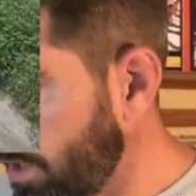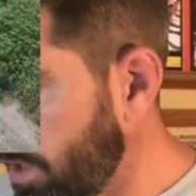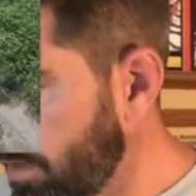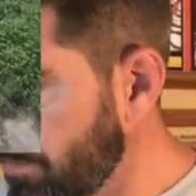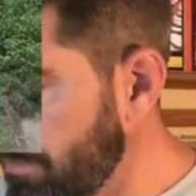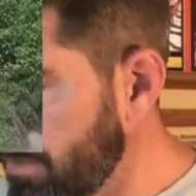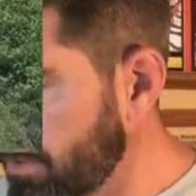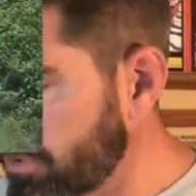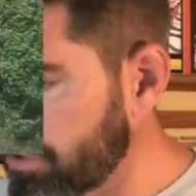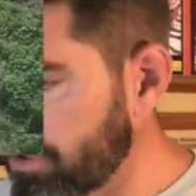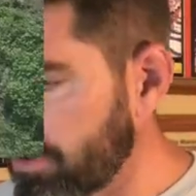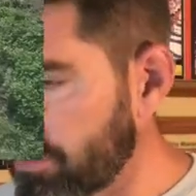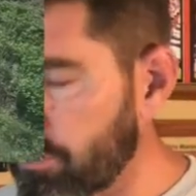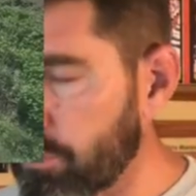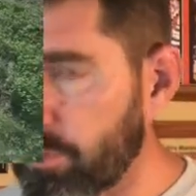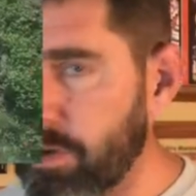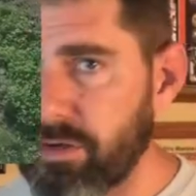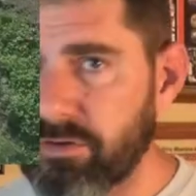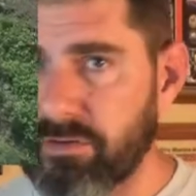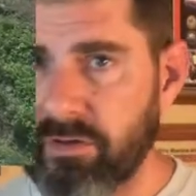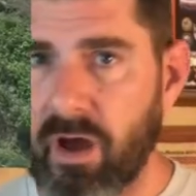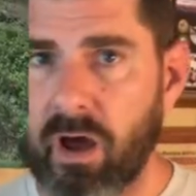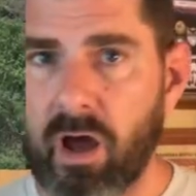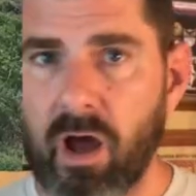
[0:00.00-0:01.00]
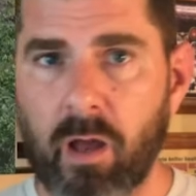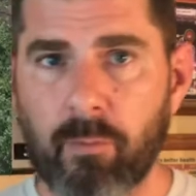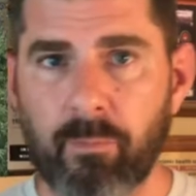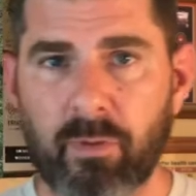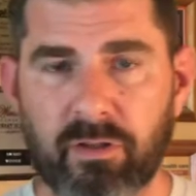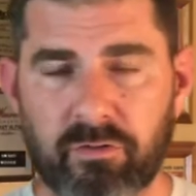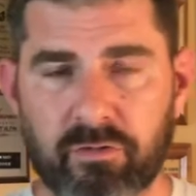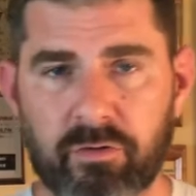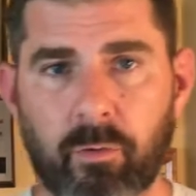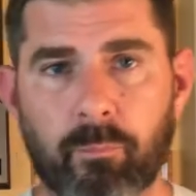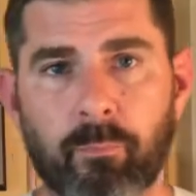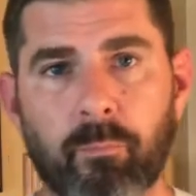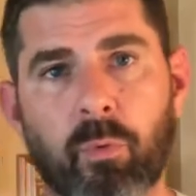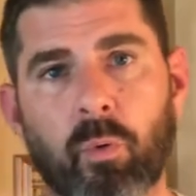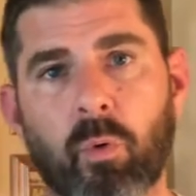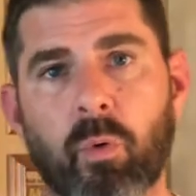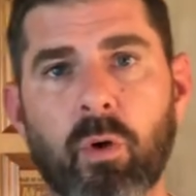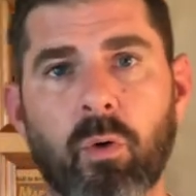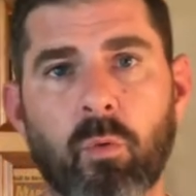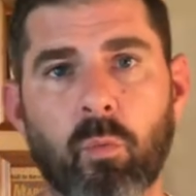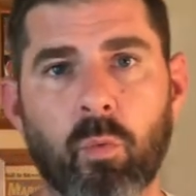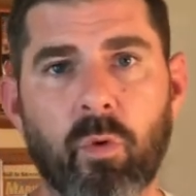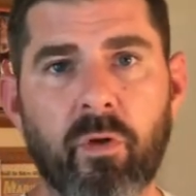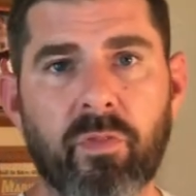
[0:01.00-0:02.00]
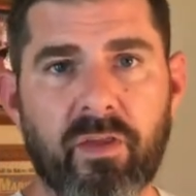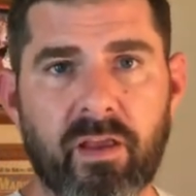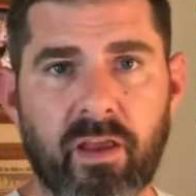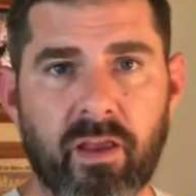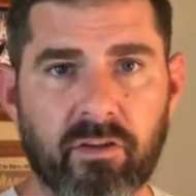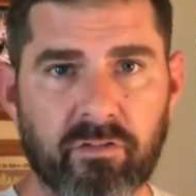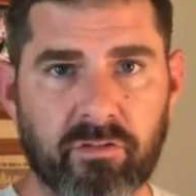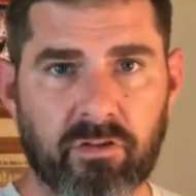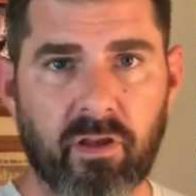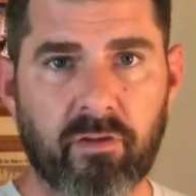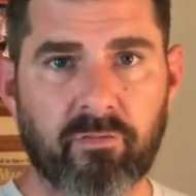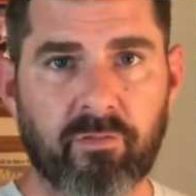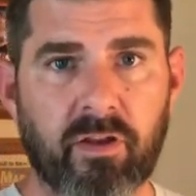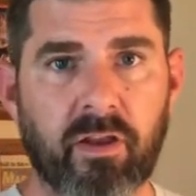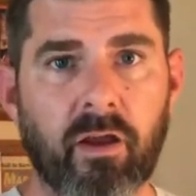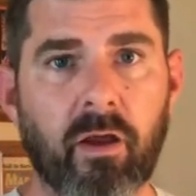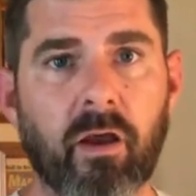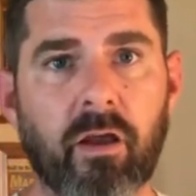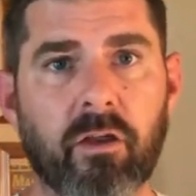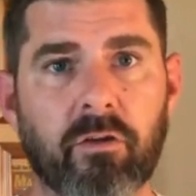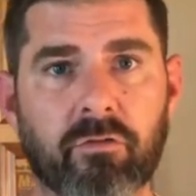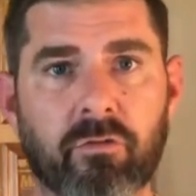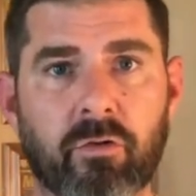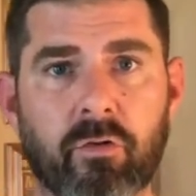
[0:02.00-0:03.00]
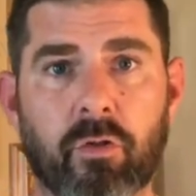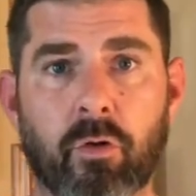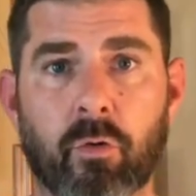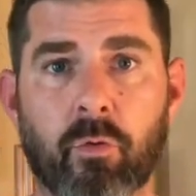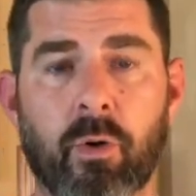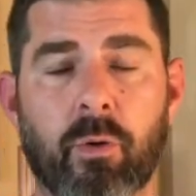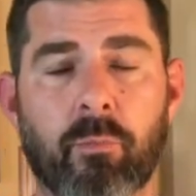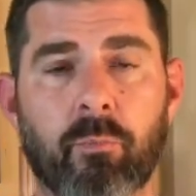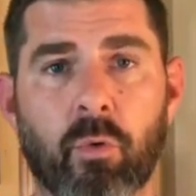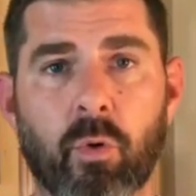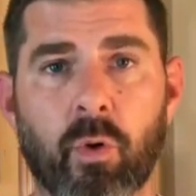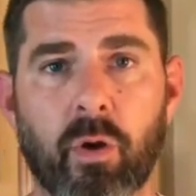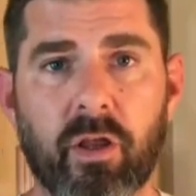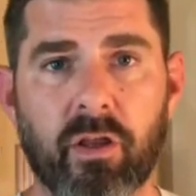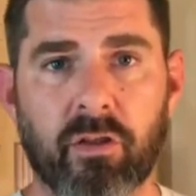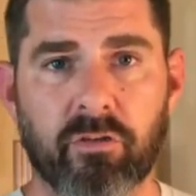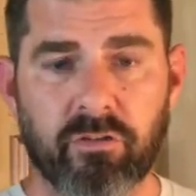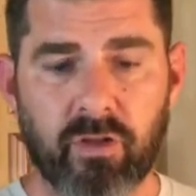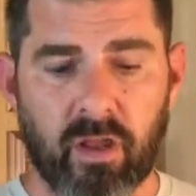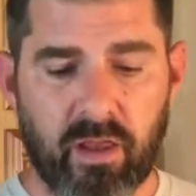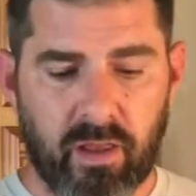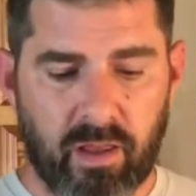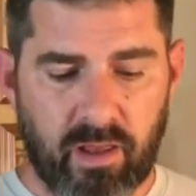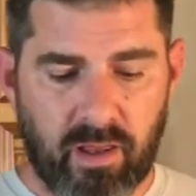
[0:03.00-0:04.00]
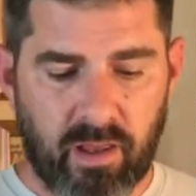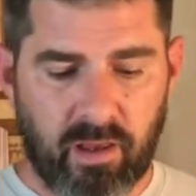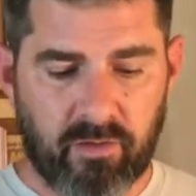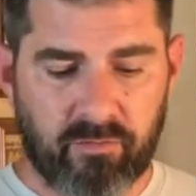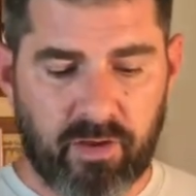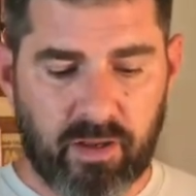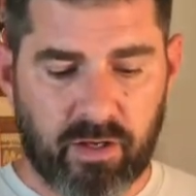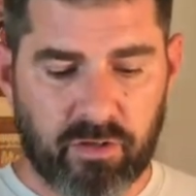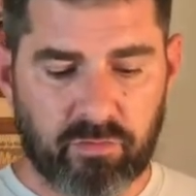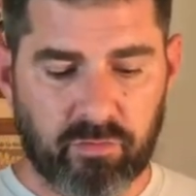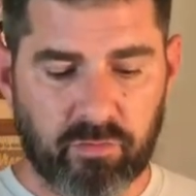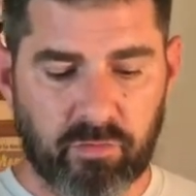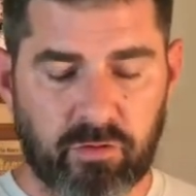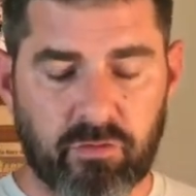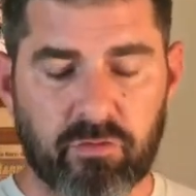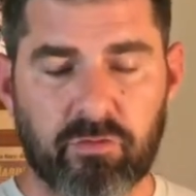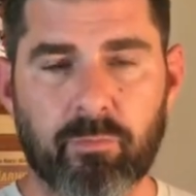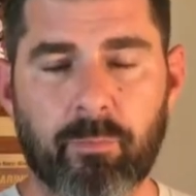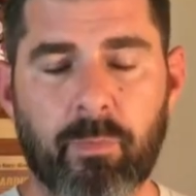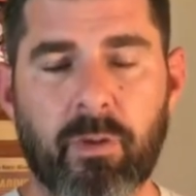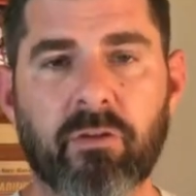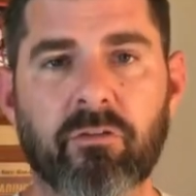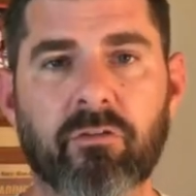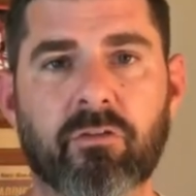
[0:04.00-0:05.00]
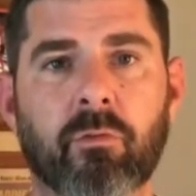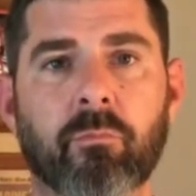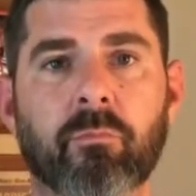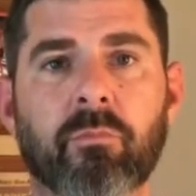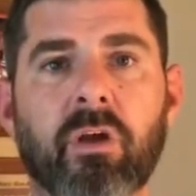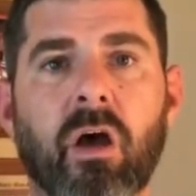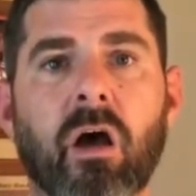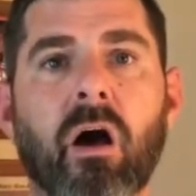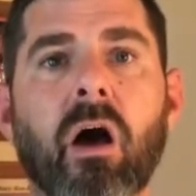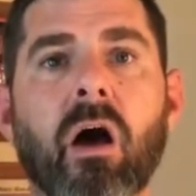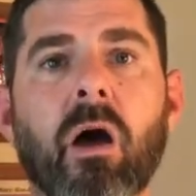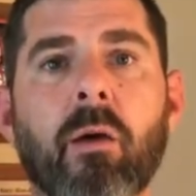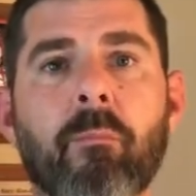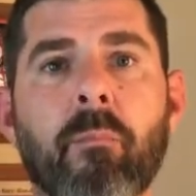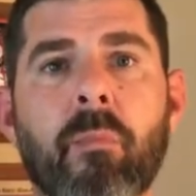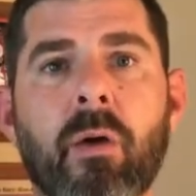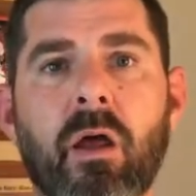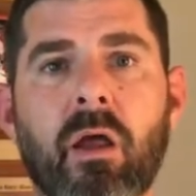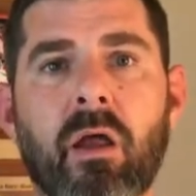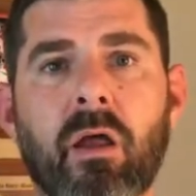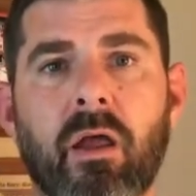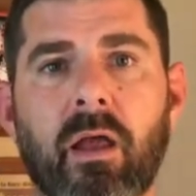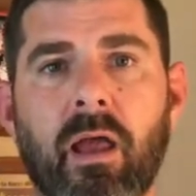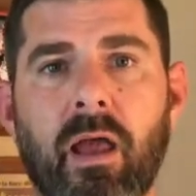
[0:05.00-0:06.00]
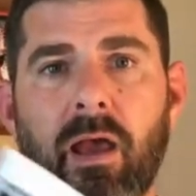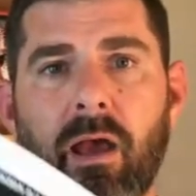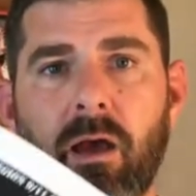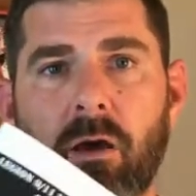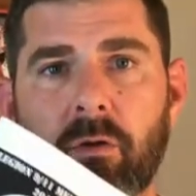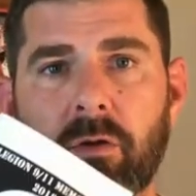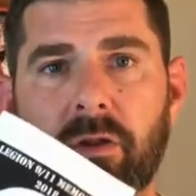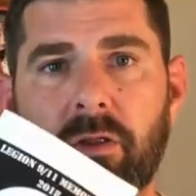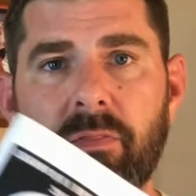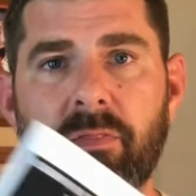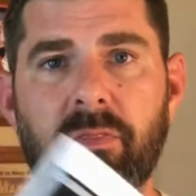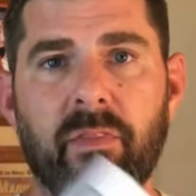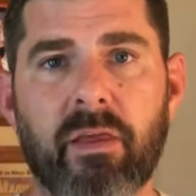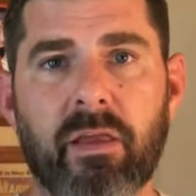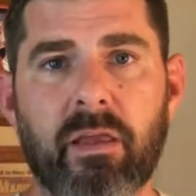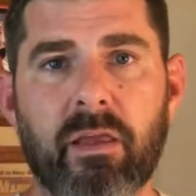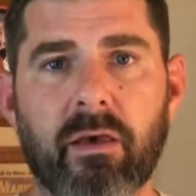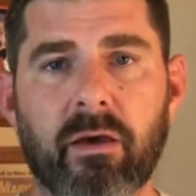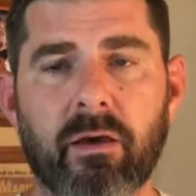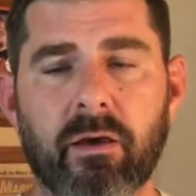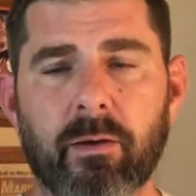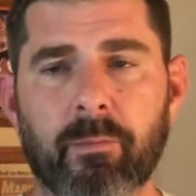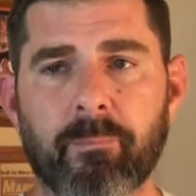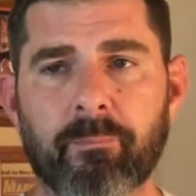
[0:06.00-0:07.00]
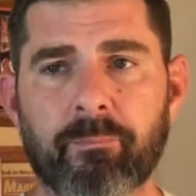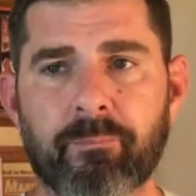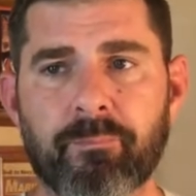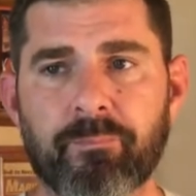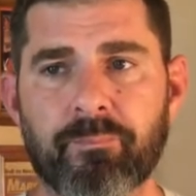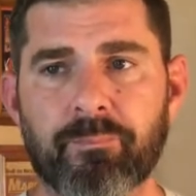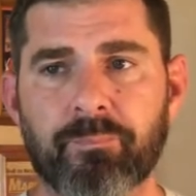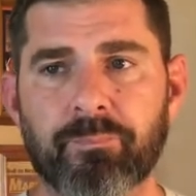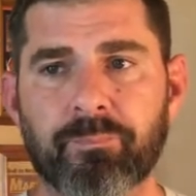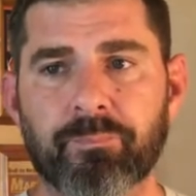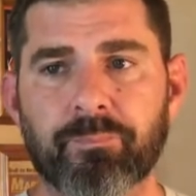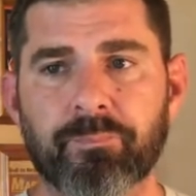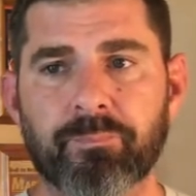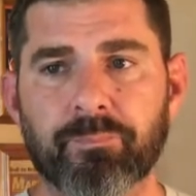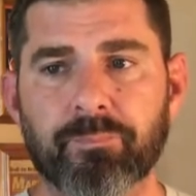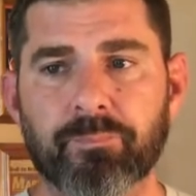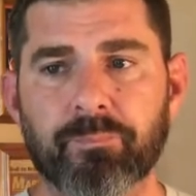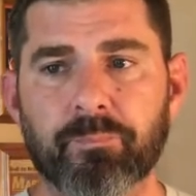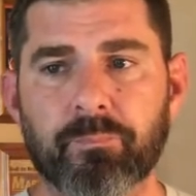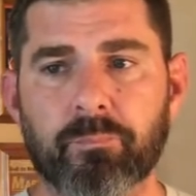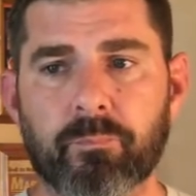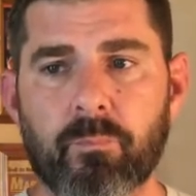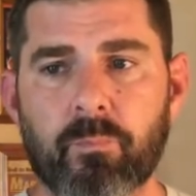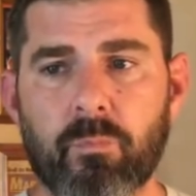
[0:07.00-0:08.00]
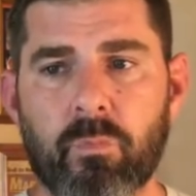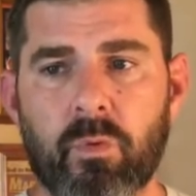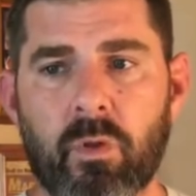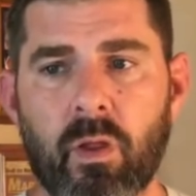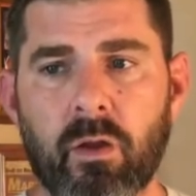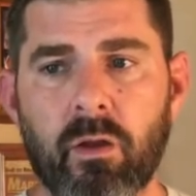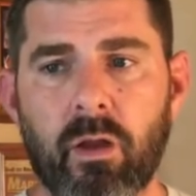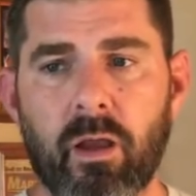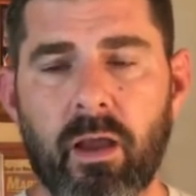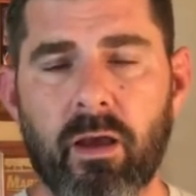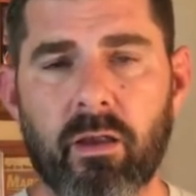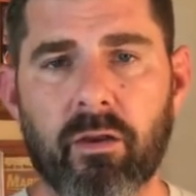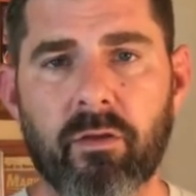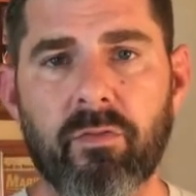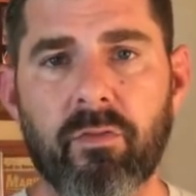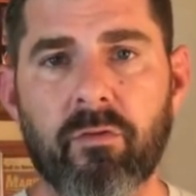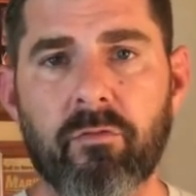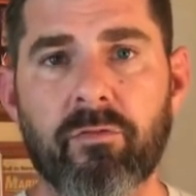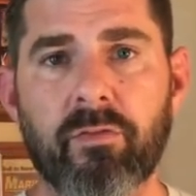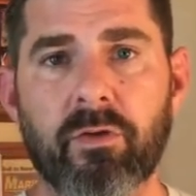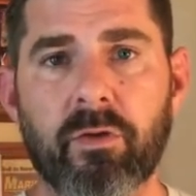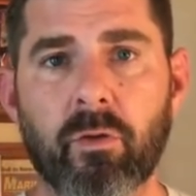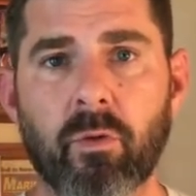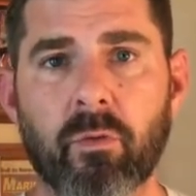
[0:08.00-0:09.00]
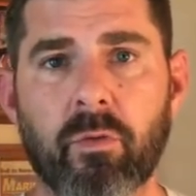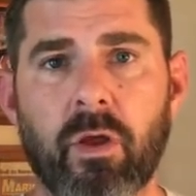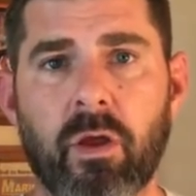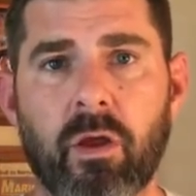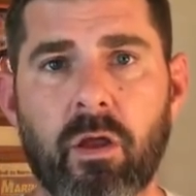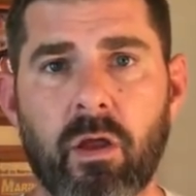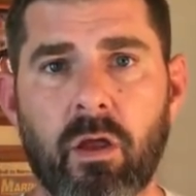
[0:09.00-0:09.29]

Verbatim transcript: a mission or a time at some point when the SF guys or the Green Berets have actually spent some time out in the uh, out in the field